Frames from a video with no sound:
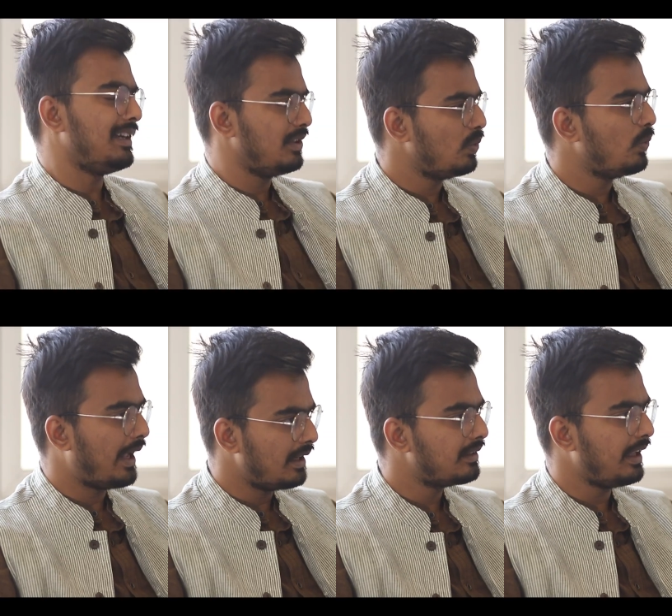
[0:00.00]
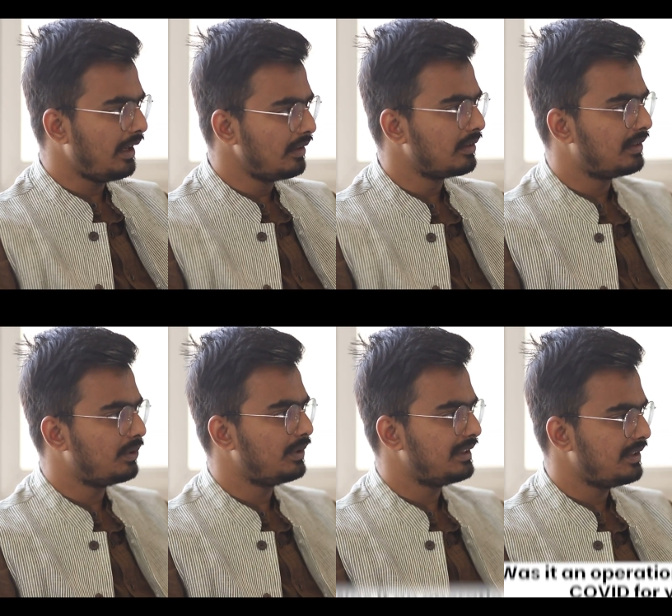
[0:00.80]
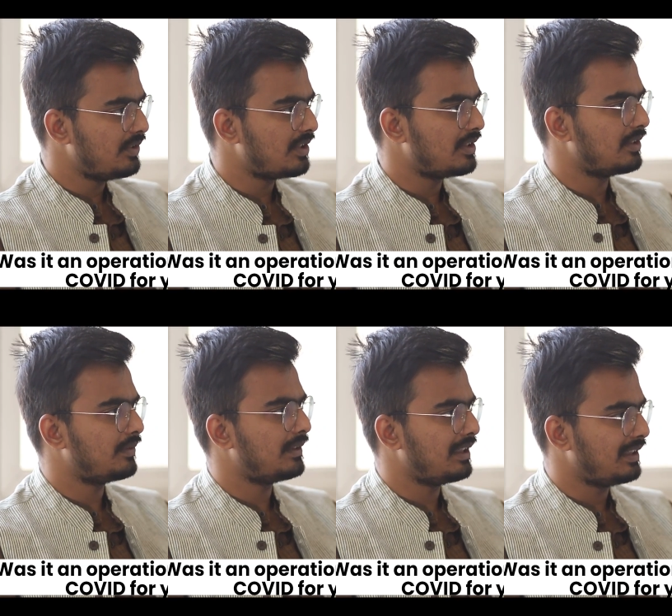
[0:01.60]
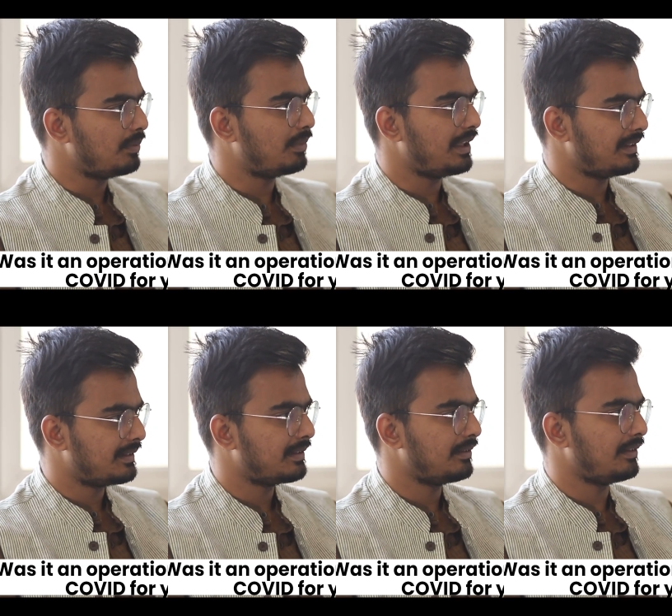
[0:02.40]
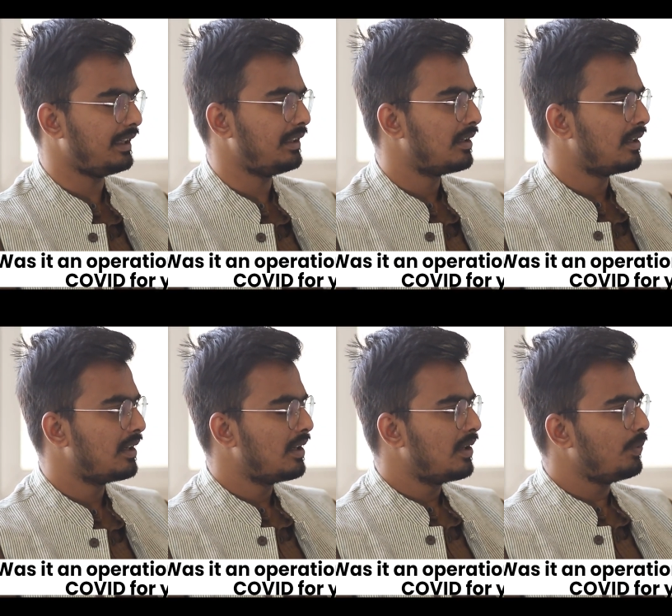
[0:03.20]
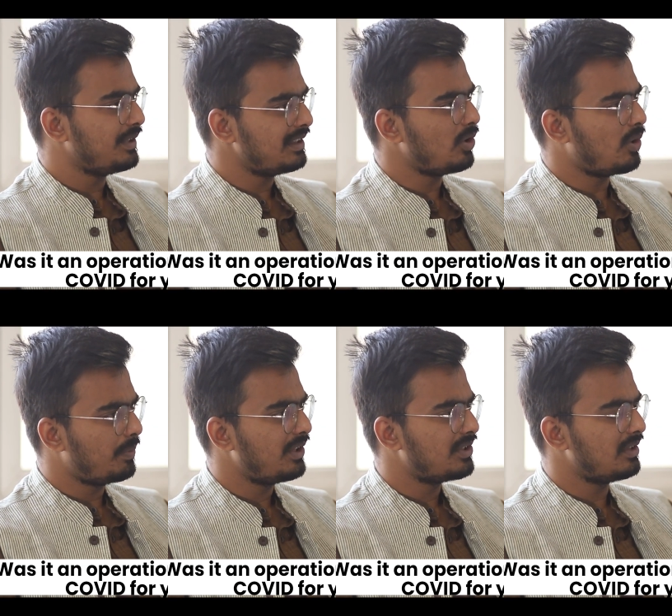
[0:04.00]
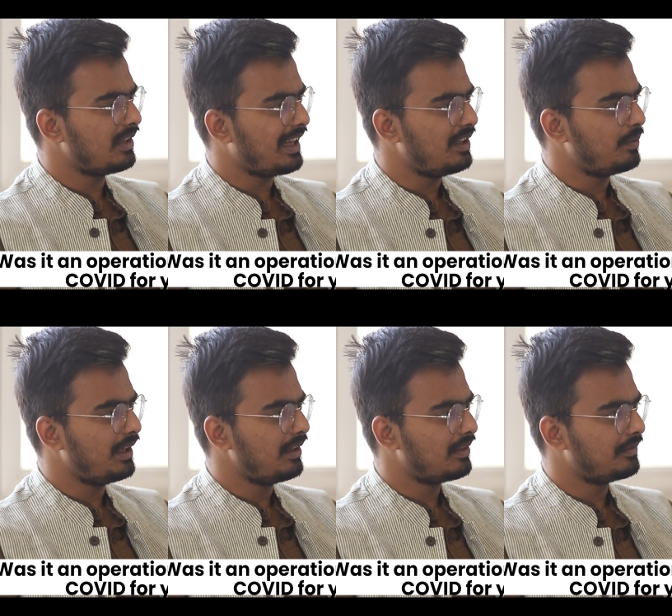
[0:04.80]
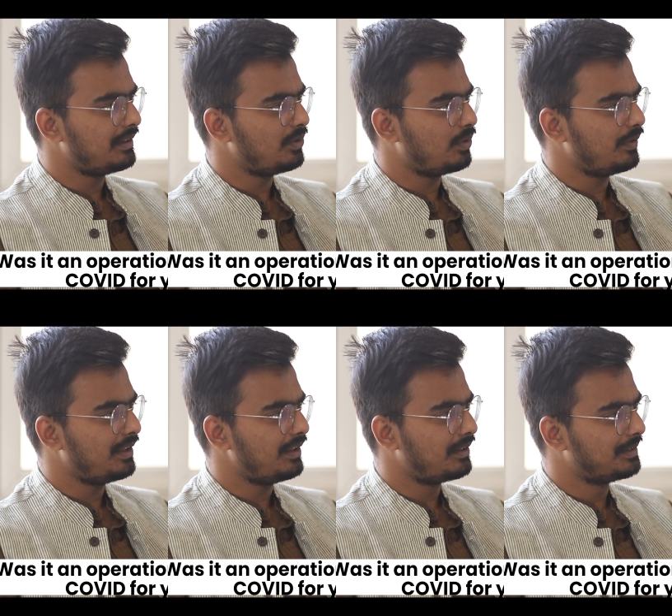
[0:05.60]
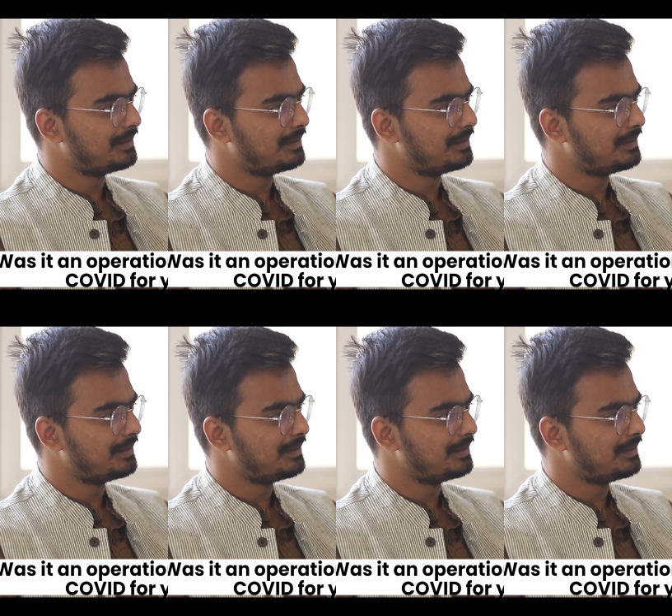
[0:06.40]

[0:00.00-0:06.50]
And you were there during these changes were taking place, right? Was it an operational nightmare when COVID hit?